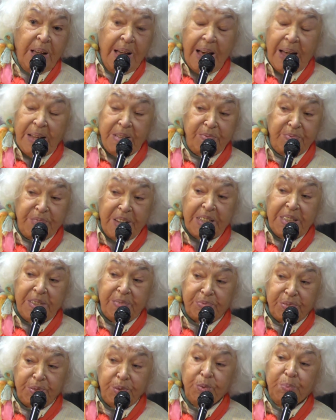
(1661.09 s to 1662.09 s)
And very
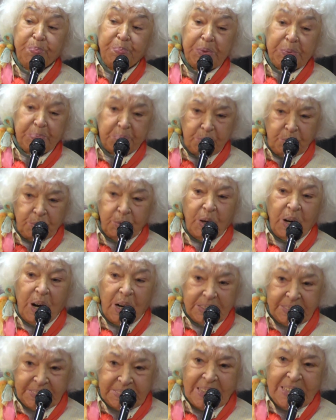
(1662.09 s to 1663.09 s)
few people who are
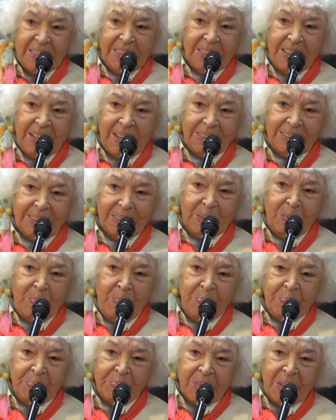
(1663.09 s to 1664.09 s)
saying that,
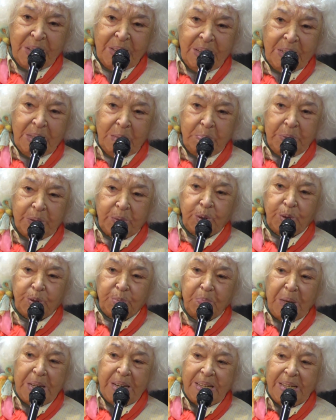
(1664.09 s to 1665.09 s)
because
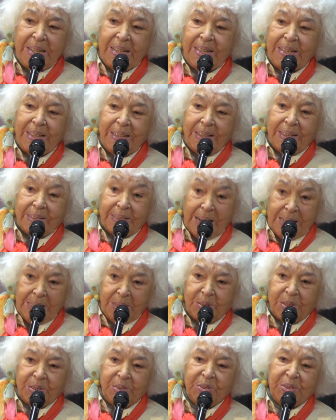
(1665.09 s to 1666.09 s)
many
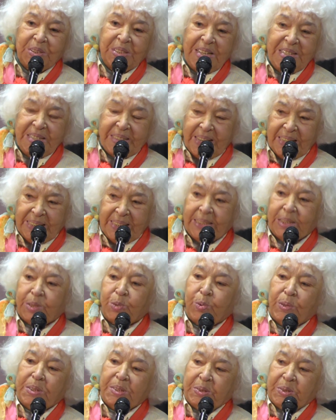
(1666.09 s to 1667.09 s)
writers,
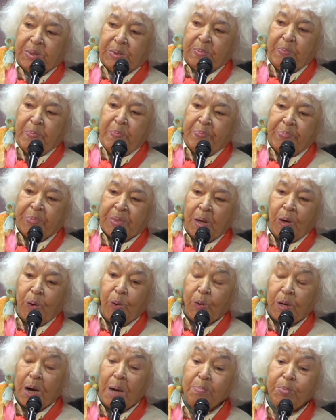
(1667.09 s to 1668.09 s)
intellectuals, who
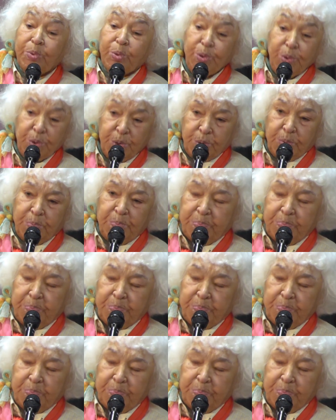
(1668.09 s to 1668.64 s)
come to Europe,